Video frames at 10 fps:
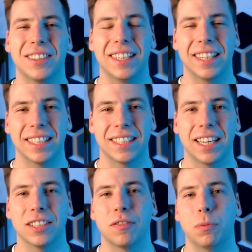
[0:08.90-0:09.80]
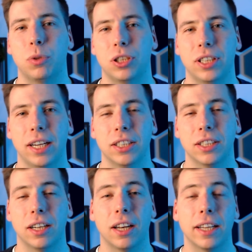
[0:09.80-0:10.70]
in that sense of
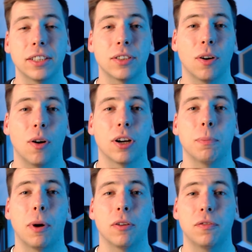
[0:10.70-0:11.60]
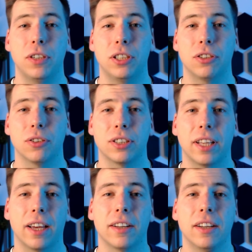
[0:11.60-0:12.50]
appreciation, let's talk about features
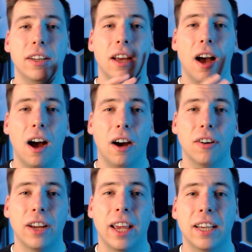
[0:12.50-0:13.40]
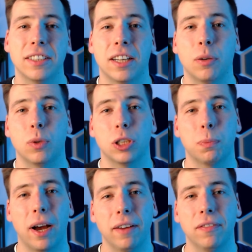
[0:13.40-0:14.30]
that R has that I wish
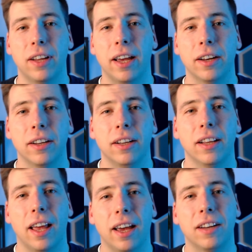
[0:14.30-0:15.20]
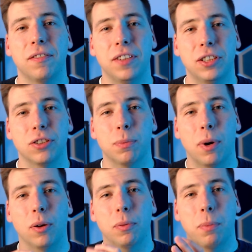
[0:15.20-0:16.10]
Python had and features
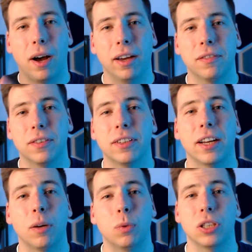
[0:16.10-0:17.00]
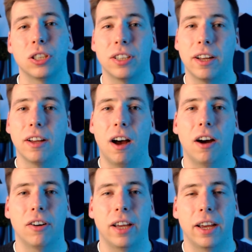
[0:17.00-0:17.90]
about Python that I wish that
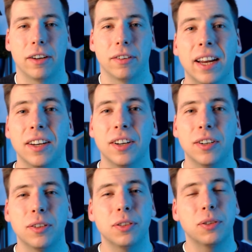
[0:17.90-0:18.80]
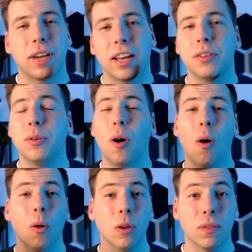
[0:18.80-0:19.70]
R had. I know you can do
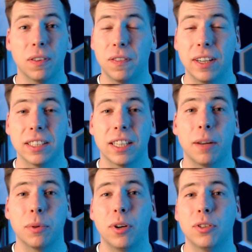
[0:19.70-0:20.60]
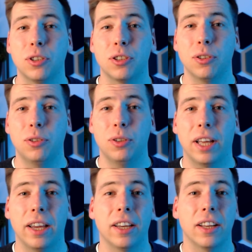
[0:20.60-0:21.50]
all of the things that I'm going to show you
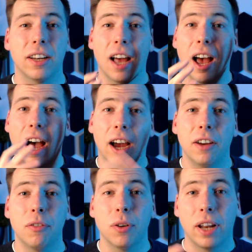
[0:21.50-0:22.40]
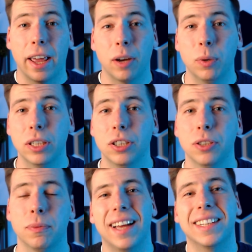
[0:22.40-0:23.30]
today in either
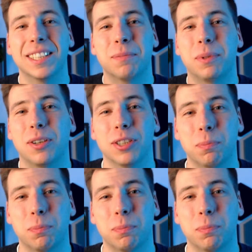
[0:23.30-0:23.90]
language, and this is because